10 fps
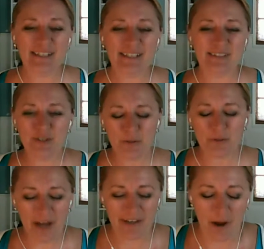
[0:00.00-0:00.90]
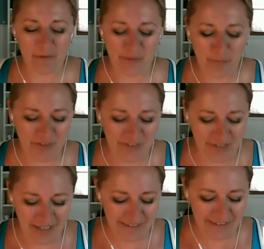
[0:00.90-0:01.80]
listened to it. I wasn't
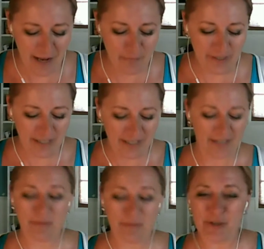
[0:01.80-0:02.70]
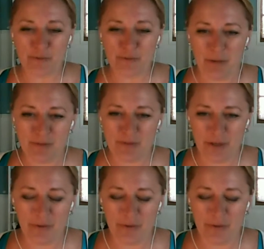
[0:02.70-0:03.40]
on it live, but it gave me goosebumps.